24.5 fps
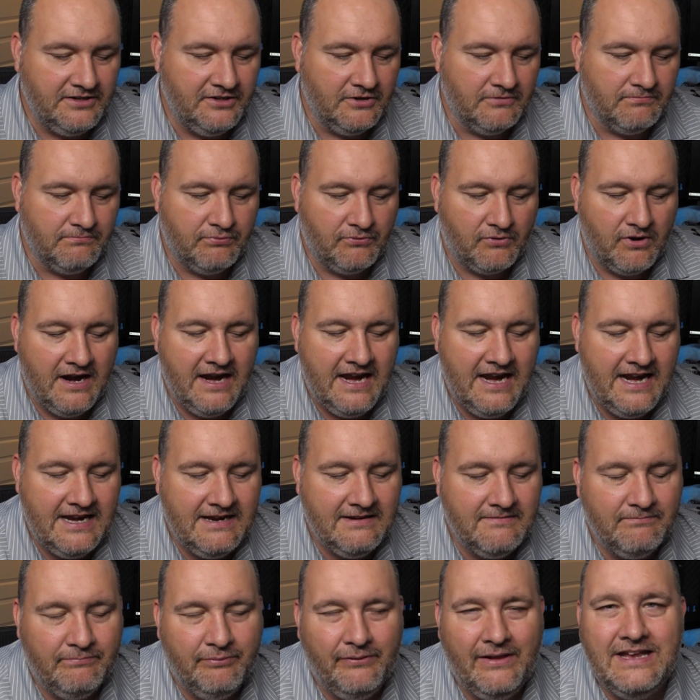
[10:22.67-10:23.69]
Your
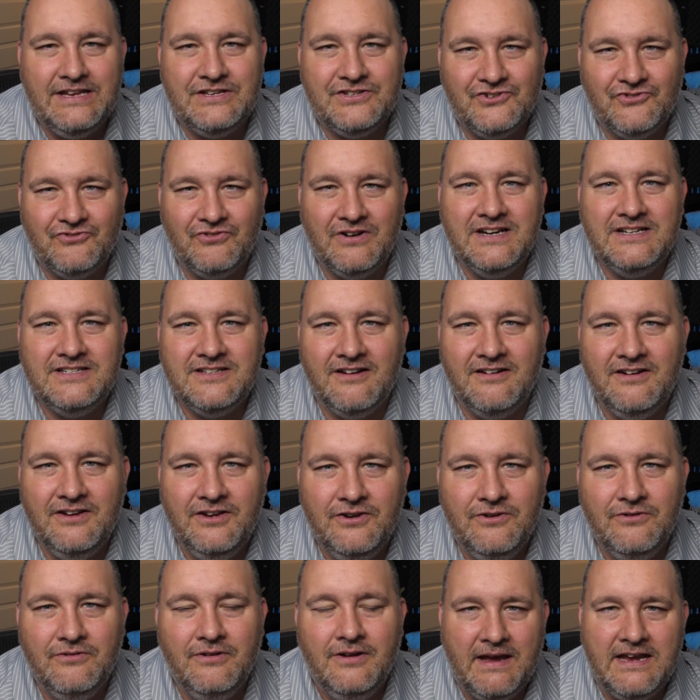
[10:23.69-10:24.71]
brain plays tricks on
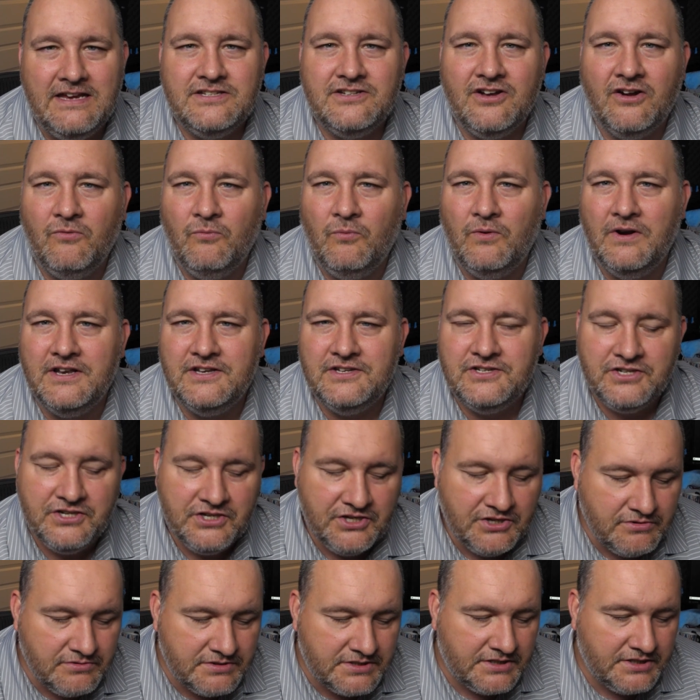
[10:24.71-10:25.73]
you based on what it's
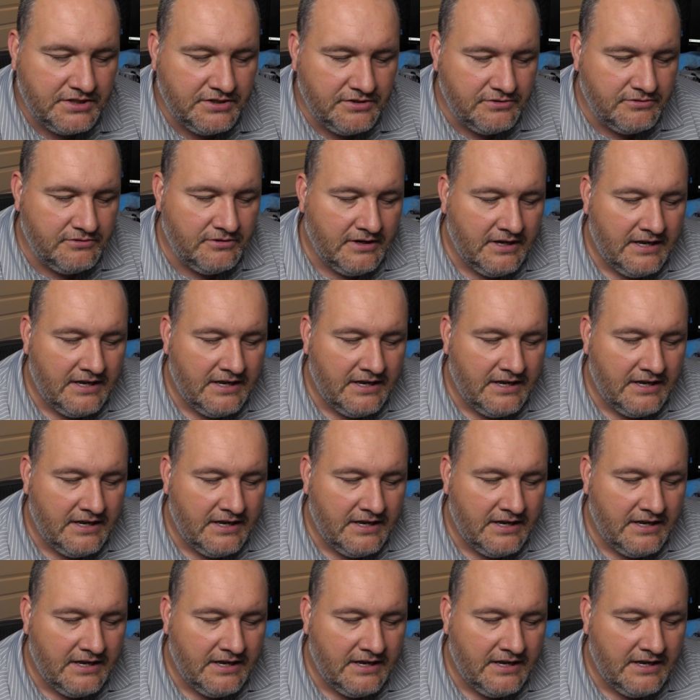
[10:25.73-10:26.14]
used to.